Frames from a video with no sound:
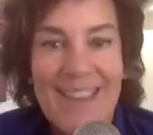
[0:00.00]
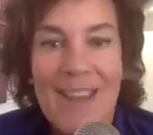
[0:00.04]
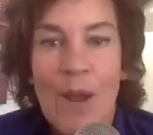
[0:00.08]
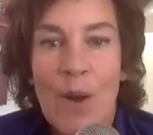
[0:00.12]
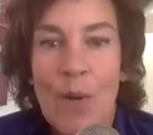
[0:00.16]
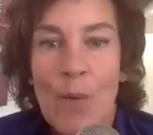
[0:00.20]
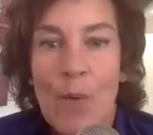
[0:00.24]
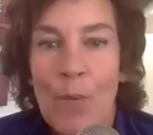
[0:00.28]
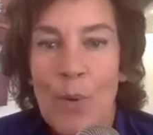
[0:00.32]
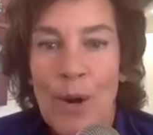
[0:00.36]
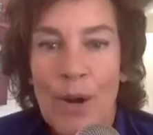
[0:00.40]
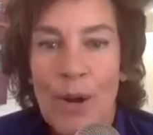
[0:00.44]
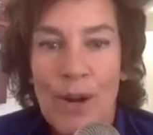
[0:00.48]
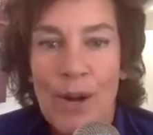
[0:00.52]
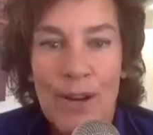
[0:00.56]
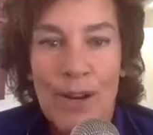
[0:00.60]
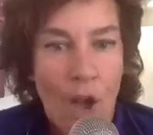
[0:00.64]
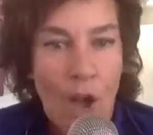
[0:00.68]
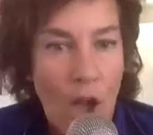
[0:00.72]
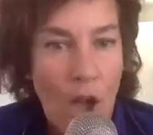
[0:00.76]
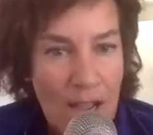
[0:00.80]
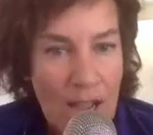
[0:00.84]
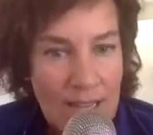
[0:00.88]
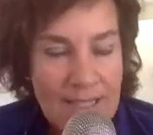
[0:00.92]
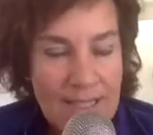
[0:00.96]
We're
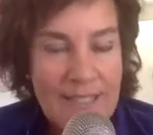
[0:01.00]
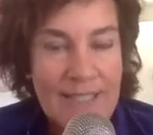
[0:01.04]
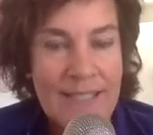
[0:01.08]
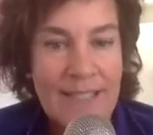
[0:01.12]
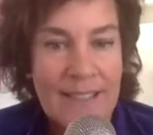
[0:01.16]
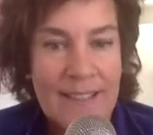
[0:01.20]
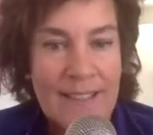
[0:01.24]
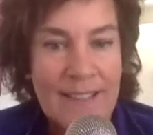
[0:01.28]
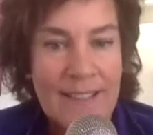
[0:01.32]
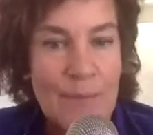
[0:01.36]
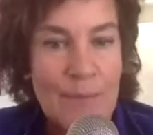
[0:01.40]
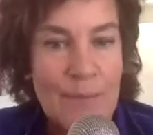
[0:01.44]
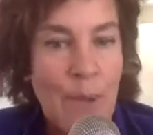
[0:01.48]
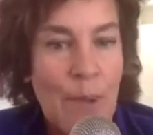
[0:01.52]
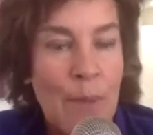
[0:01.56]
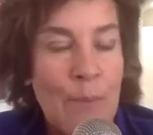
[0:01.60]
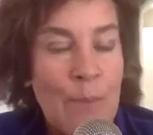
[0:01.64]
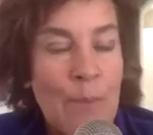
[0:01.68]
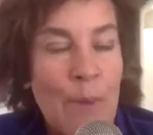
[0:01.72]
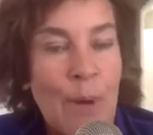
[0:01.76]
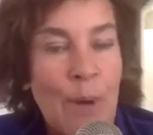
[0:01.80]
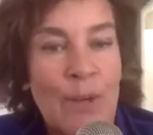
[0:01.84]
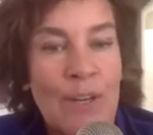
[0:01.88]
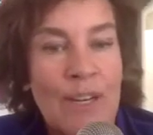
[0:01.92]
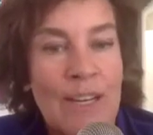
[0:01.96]
constantly
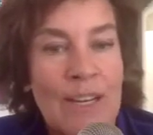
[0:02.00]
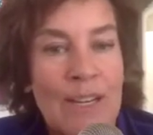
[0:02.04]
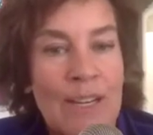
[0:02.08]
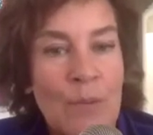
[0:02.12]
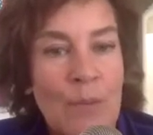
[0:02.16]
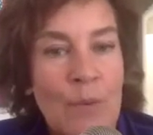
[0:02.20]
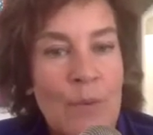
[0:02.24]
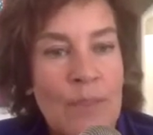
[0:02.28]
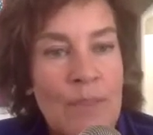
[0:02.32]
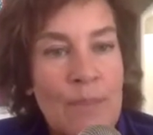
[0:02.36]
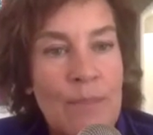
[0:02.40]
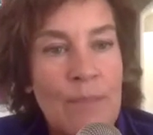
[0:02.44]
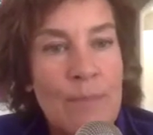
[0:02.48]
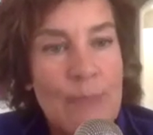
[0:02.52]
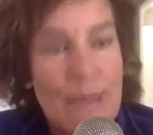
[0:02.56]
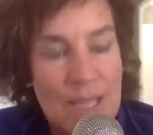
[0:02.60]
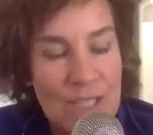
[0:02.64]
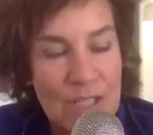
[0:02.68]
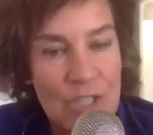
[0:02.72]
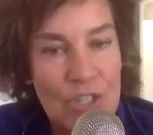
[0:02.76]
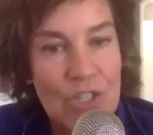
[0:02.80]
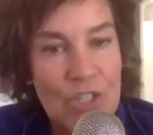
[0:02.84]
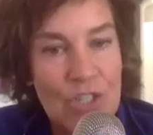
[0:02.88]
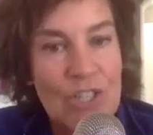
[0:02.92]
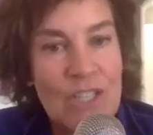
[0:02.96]
bombarded with
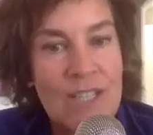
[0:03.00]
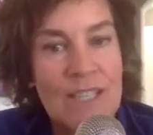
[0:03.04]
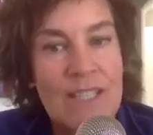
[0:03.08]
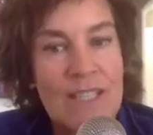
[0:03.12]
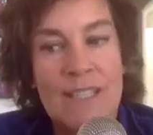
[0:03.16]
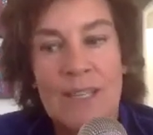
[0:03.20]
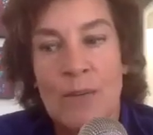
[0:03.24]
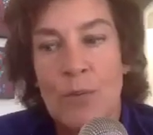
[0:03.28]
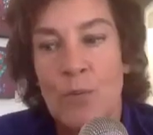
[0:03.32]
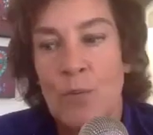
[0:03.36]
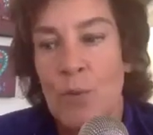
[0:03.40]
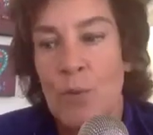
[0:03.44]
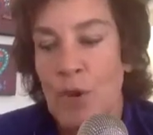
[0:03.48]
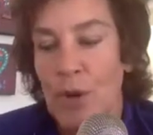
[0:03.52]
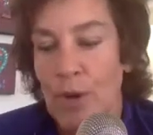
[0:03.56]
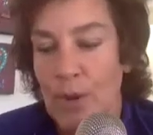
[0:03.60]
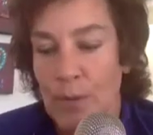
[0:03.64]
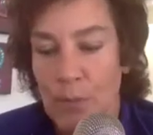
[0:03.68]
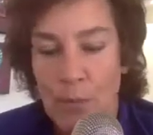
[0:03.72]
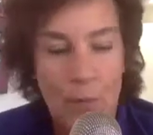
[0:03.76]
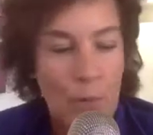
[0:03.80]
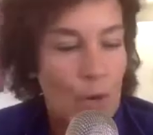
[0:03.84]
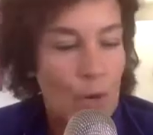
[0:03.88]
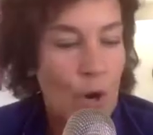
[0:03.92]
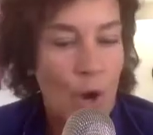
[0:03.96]
messages, and
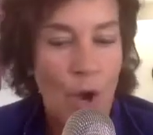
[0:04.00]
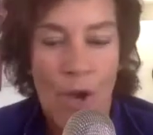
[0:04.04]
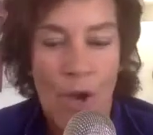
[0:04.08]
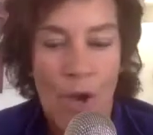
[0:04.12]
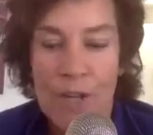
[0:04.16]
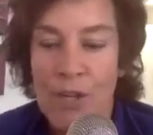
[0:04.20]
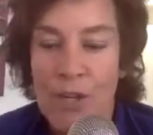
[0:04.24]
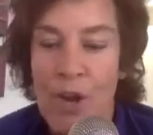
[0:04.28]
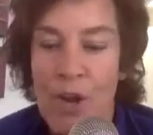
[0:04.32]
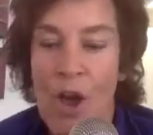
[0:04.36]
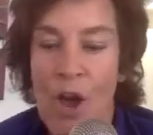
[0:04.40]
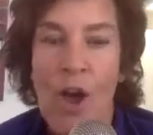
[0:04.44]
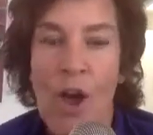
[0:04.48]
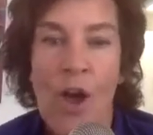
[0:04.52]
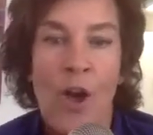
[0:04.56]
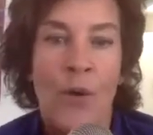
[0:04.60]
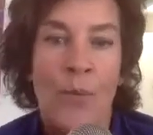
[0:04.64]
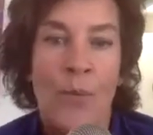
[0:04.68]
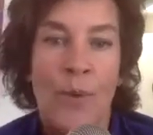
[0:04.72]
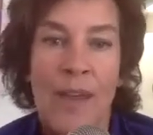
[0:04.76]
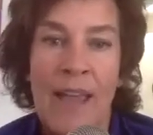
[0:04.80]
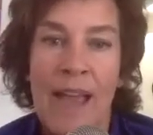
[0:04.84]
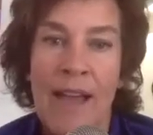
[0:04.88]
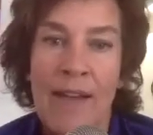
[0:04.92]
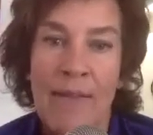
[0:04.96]
we're on call.
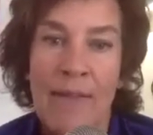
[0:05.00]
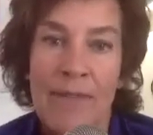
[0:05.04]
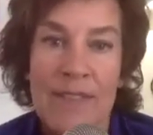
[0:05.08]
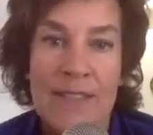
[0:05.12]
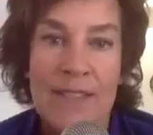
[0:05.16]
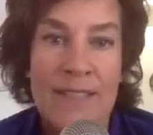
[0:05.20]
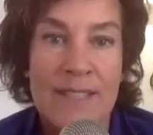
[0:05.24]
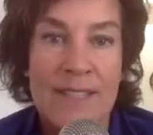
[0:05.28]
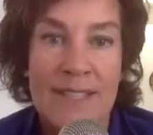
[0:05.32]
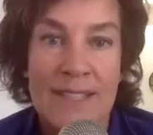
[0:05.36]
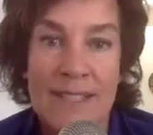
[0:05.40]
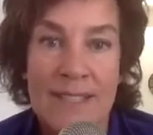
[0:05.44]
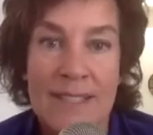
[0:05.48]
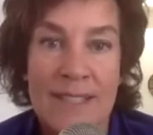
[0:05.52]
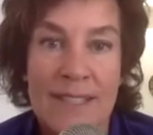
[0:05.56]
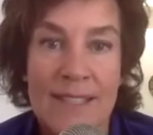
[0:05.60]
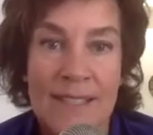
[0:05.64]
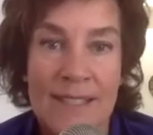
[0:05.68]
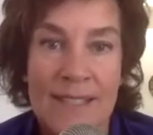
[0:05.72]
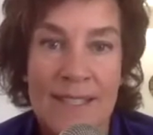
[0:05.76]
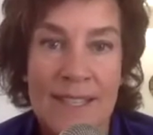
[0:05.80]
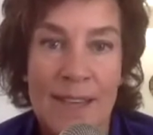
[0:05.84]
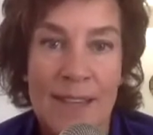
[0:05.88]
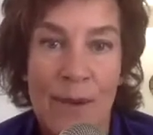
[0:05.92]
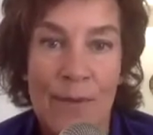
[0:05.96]
We have these
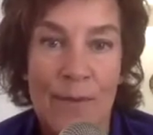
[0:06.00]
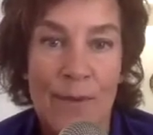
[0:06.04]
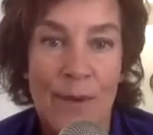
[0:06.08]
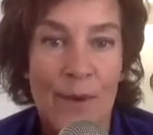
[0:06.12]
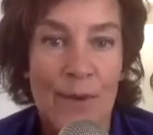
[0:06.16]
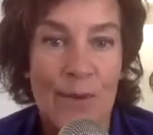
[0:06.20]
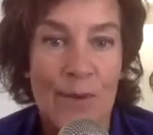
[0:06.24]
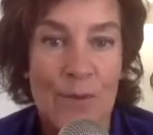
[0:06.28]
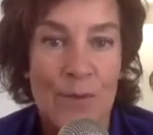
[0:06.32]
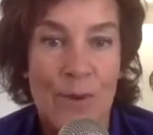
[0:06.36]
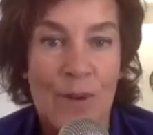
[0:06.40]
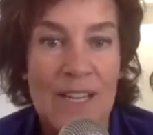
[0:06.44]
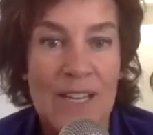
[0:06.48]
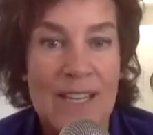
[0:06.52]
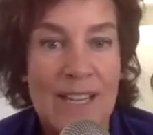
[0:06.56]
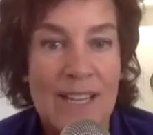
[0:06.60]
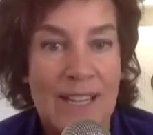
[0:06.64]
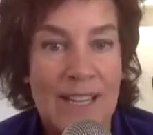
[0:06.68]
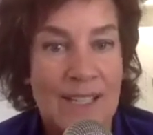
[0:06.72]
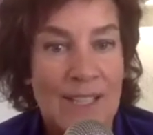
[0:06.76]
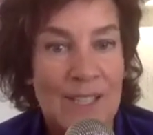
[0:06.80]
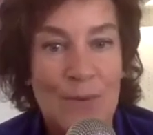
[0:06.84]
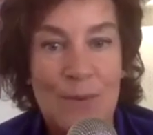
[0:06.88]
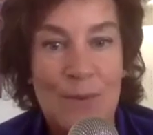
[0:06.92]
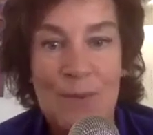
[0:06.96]
cell phones right
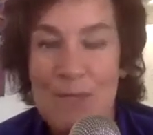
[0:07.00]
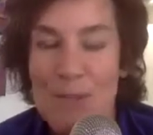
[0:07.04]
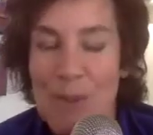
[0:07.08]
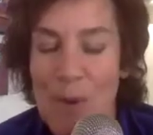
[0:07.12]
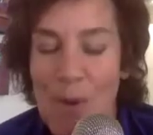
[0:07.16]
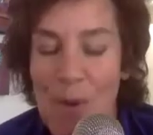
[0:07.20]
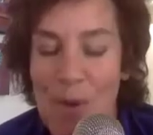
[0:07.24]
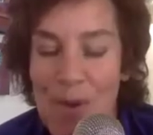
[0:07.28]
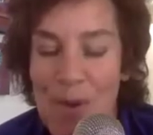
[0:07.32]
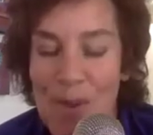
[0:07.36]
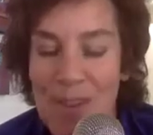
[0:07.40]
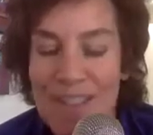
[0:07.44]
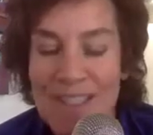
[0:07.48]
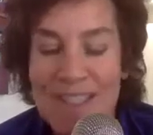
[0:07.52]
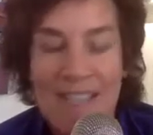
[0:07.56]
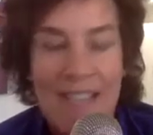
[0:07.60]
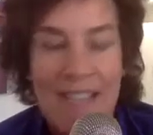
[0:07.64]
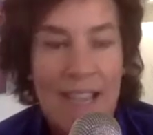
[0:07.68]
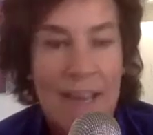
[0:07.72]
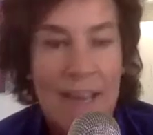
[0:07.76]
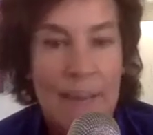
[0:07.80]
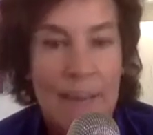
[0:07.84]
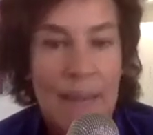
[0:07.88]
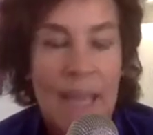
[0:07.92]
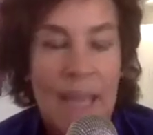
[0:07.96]
next to us all the
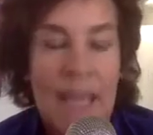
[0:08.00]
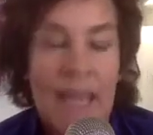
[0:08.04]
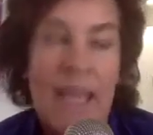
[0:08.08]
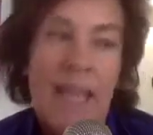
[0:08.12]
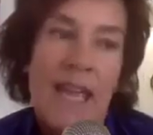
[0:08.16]
time.